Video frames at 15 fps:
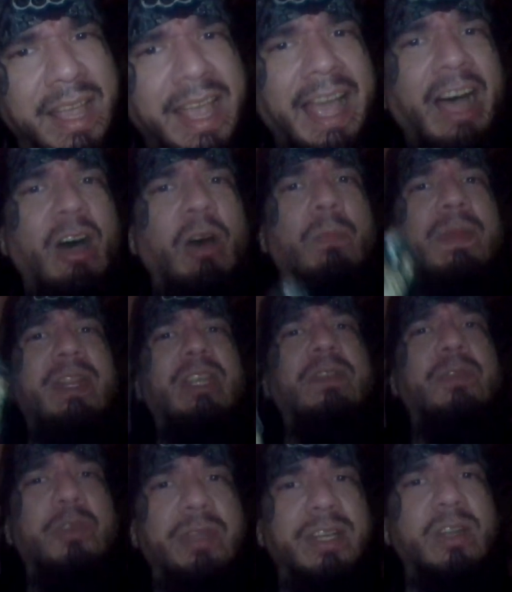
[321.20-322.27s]
How many of
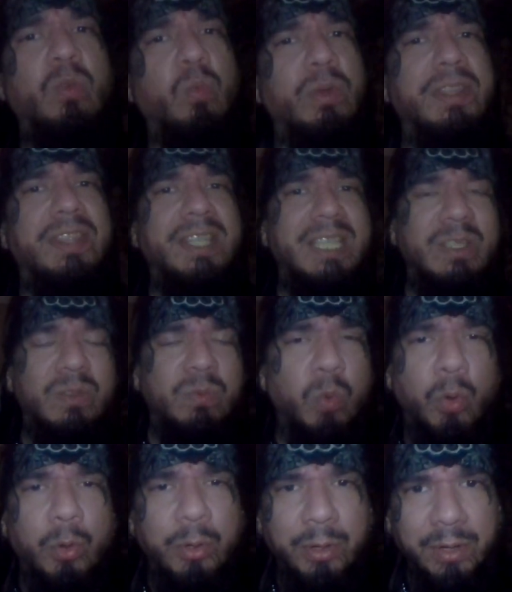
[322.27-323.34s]
you are going to win this
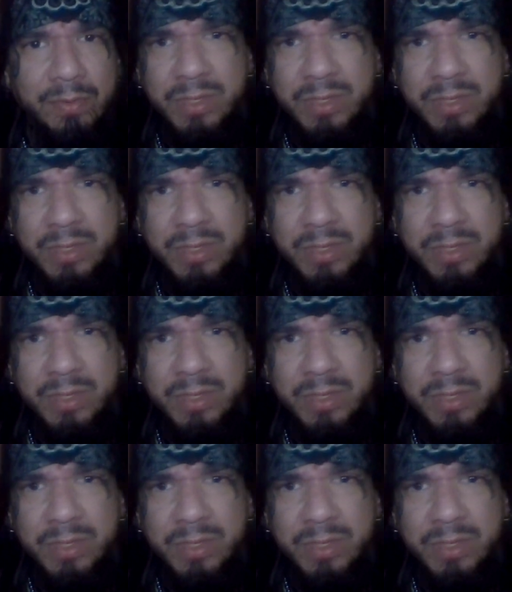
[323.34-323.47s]
war of